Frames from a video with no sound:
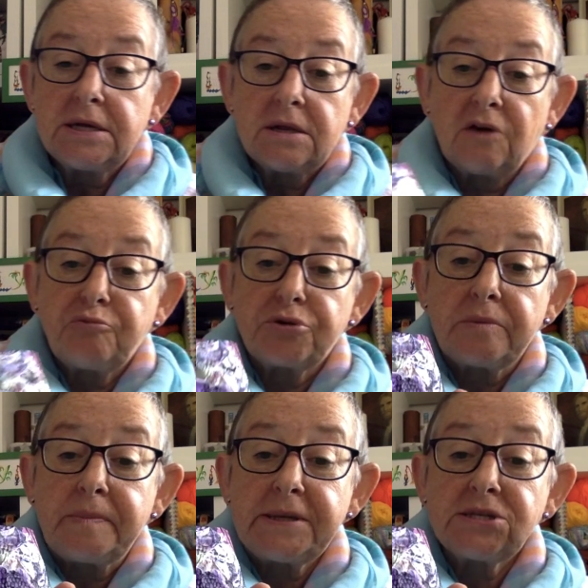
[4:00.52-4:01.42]
I've put a
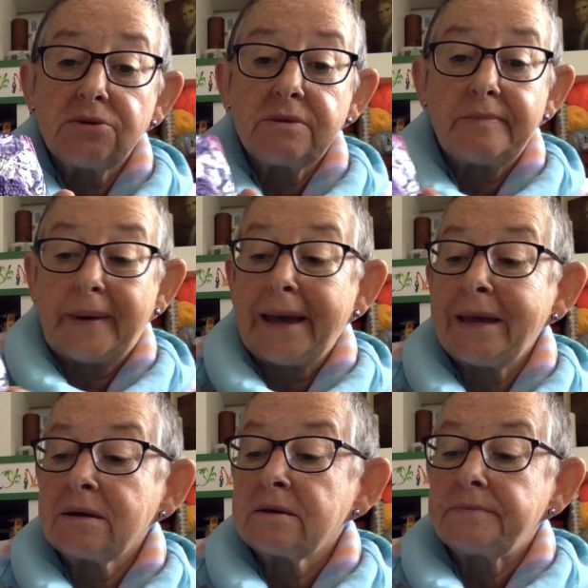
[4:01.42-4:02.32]
bit on the
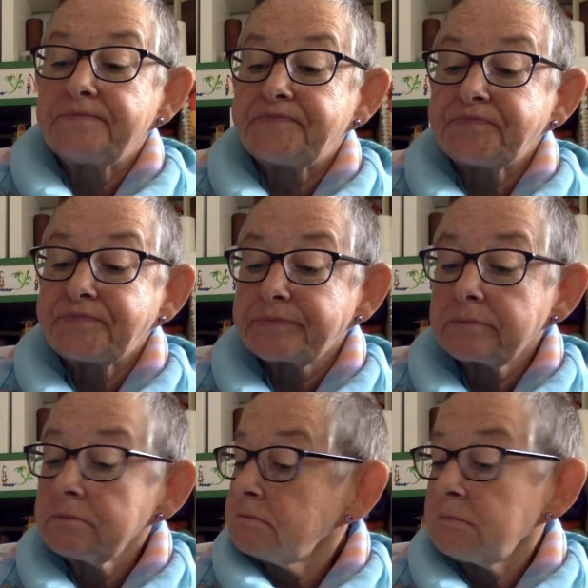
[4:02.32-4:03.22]
back.
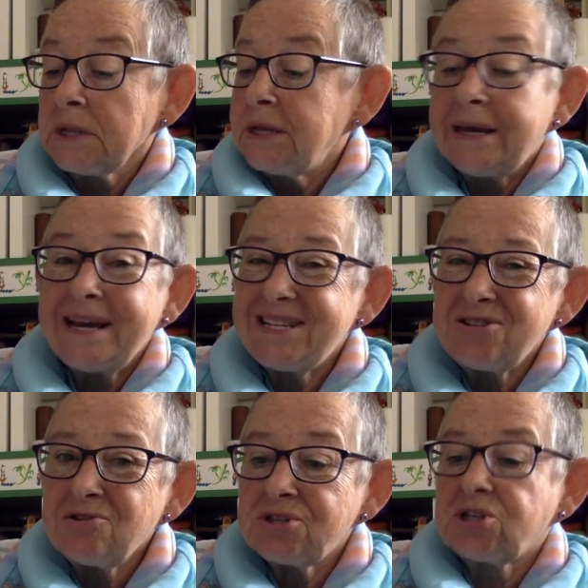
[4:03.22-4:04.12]
It's
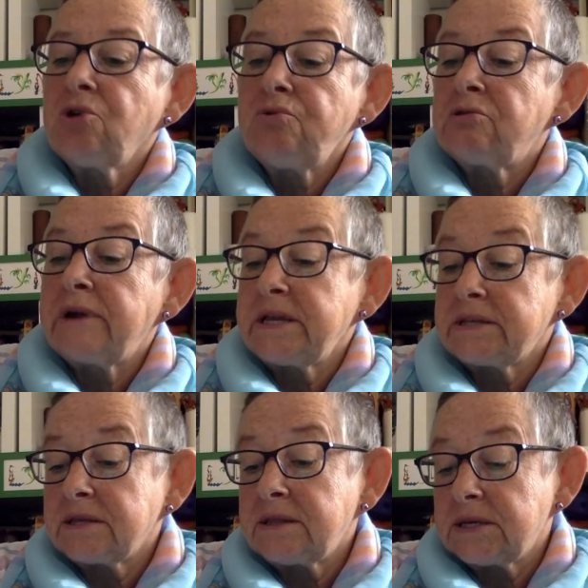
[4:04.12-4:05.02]
not sewn or
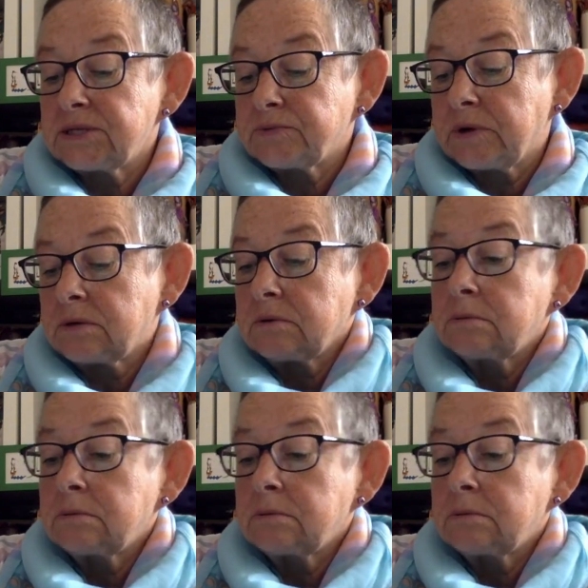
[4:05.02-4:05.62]
anything, this one.